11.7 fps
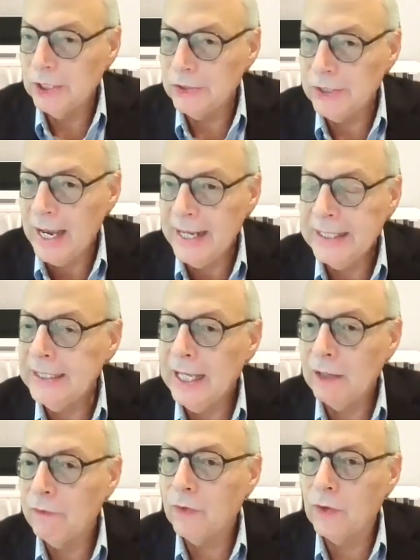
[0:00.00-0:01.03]
designing
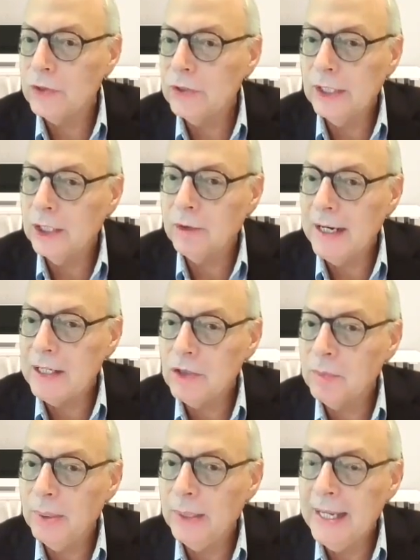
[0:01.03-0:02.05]
that first
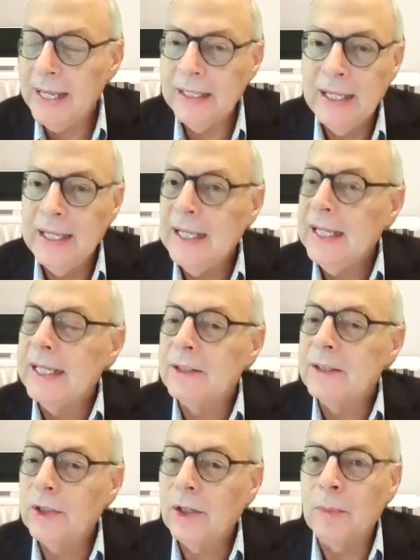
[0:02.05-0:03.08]
integration plan.
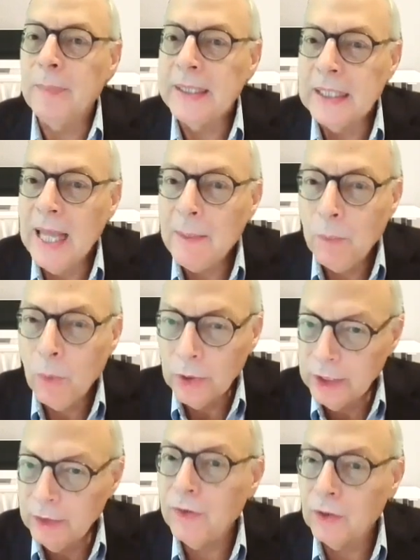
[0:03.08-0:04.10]
It's going to be a lot more
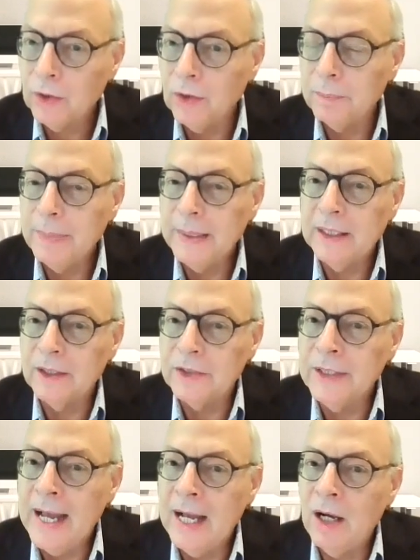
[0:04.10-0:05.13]
difficult because
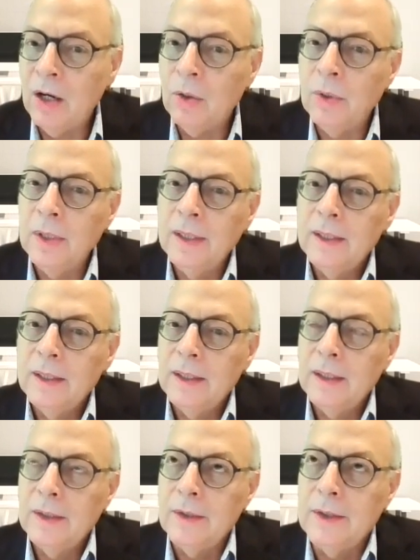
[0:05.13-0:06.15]
now
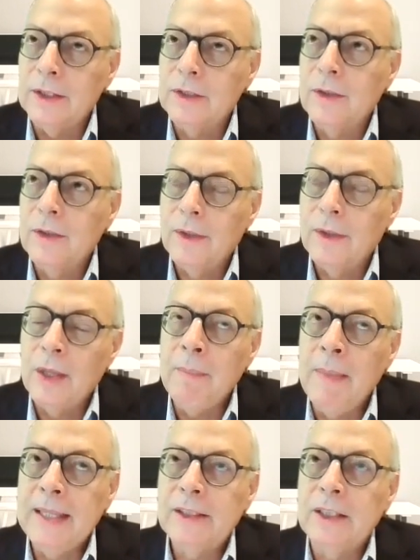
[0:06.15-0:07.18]
the
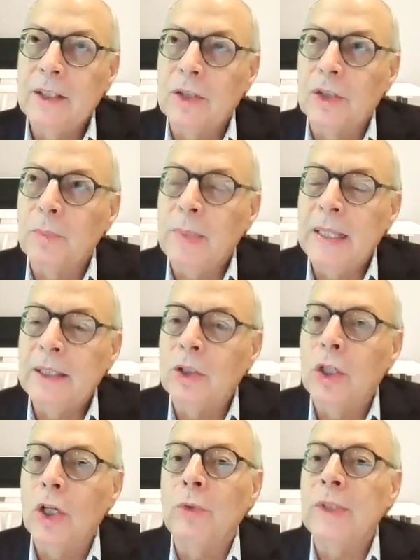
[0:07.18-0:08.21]
message has been,
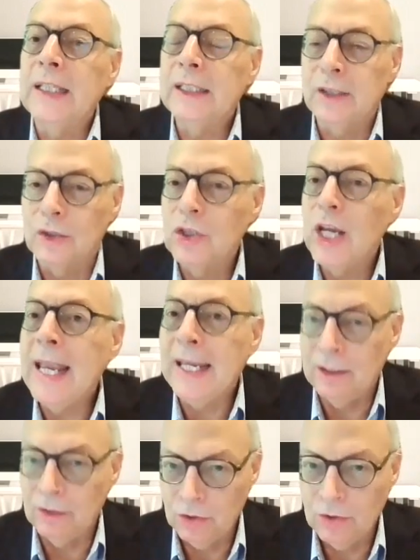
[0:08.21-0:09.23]
you don't need to
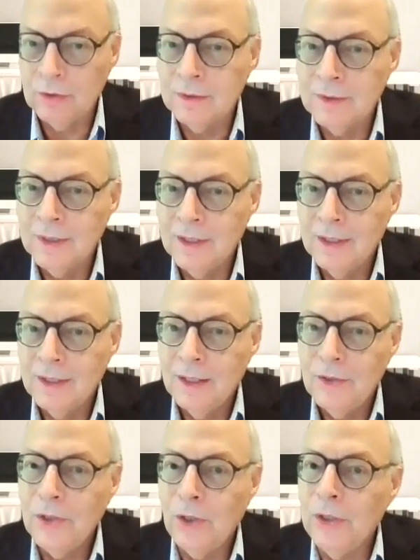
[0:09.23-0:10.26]
change.
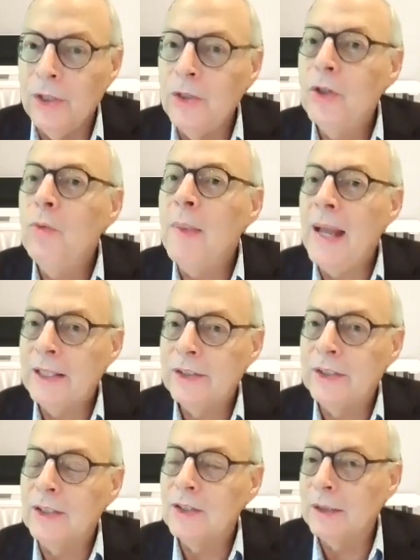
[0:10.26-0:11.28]
So the new
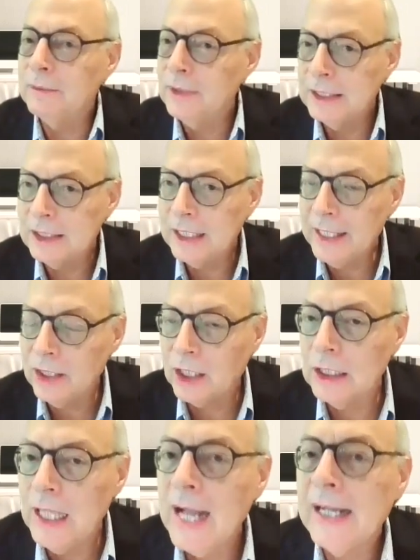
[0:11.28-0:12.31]
message, it's like the
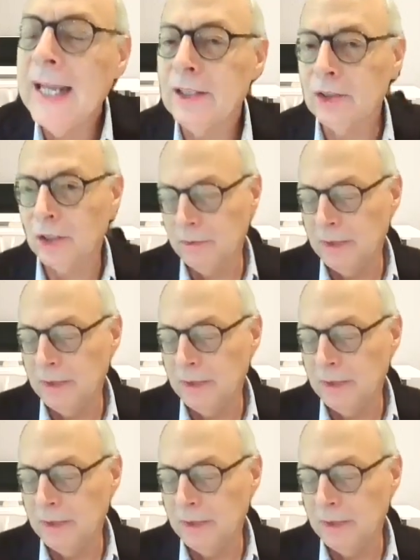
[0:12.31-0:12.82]
clock has to